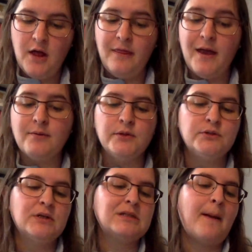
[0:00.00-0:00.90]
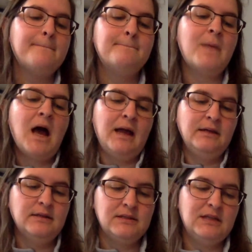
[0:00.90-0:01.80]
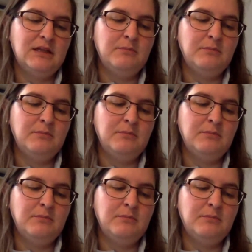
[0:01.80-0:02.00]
That rooster is mine, said the